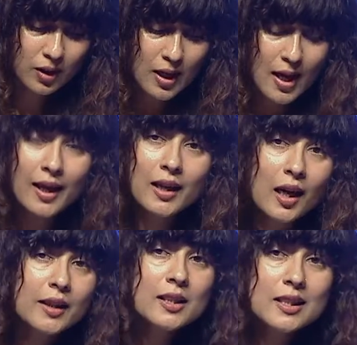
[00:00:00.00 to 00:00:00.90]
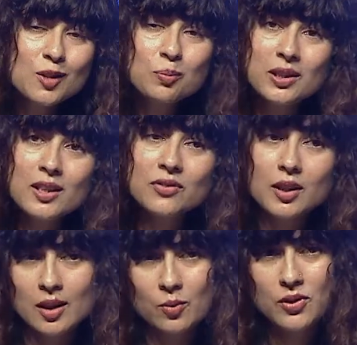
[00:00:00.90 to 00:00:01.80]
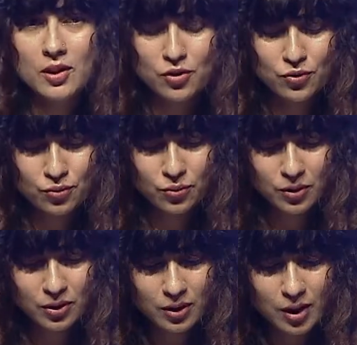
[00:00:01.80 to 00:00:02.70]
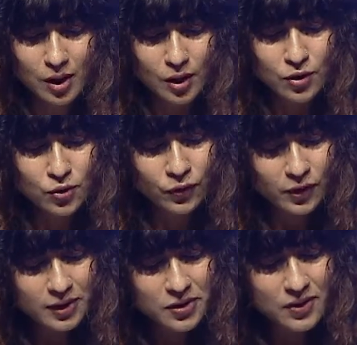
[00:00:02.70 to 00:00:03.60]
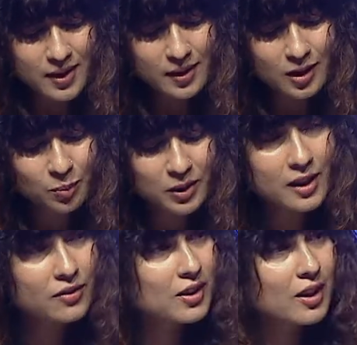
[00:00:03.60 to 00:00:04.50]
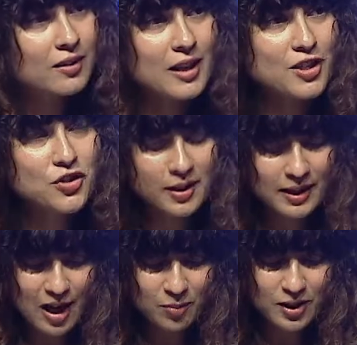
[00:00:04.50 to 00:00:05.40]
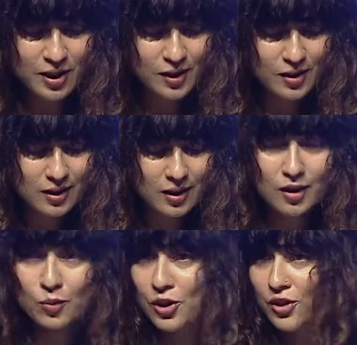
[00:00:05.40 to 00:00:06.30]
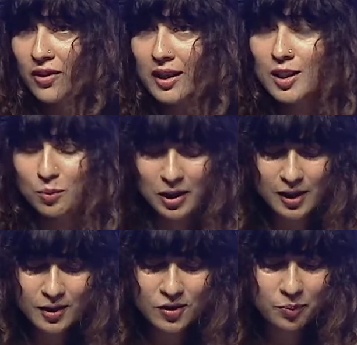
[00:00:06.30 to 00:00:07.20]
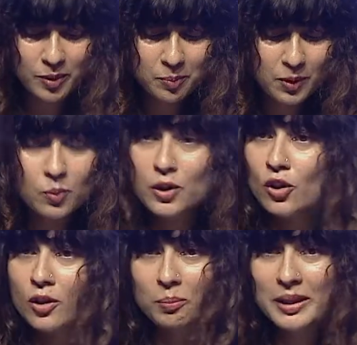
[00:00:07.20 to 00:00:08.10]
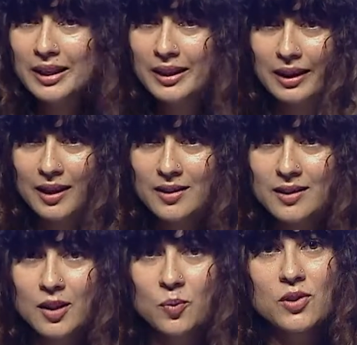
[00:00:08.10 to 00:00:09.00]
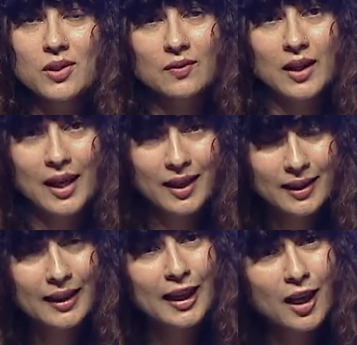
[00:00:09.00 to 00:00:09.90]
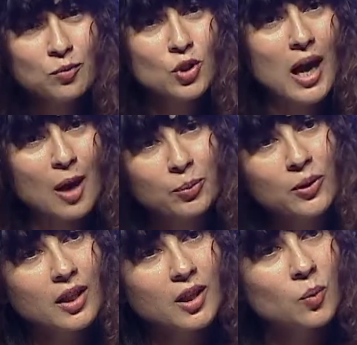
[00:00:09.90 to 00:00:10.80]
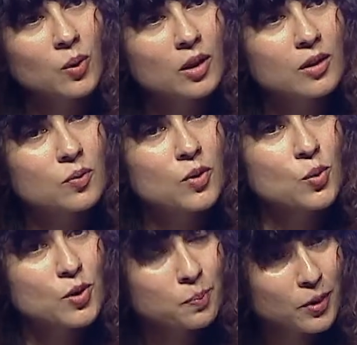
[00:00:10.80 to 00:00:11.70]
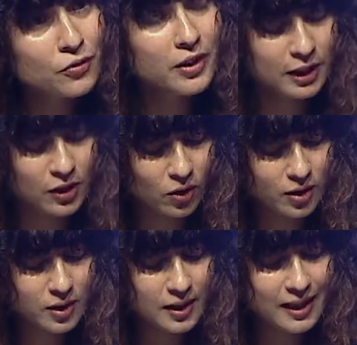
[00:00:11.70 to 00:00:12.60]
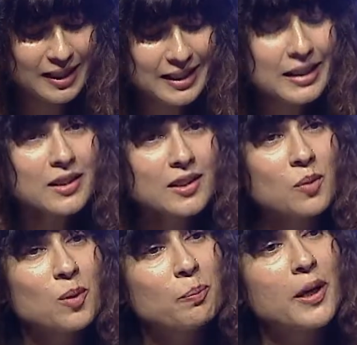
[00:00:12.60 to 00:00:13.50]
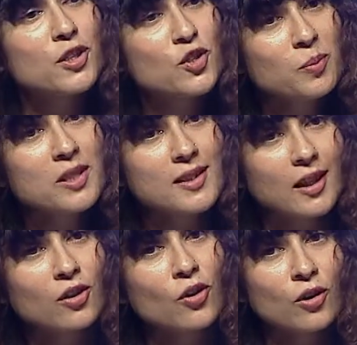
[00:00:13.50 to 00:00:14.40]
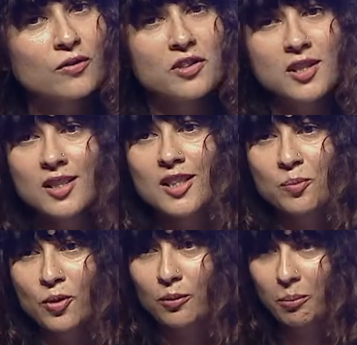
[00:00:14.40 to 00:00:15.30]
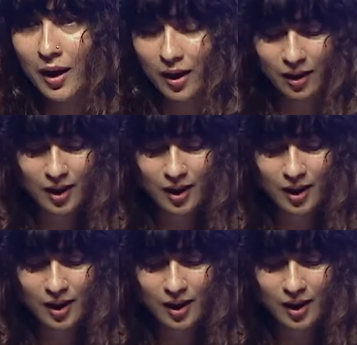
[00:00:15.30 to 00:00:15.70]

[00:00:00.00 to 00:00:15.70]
And Gandhi did believe that there was such a truth. So for this reason, he believed that natural calamities which affected millions of people were not meaningless. They came to happen in a world which was perfectly ordered, and indeed, they were punishments that God visited upon men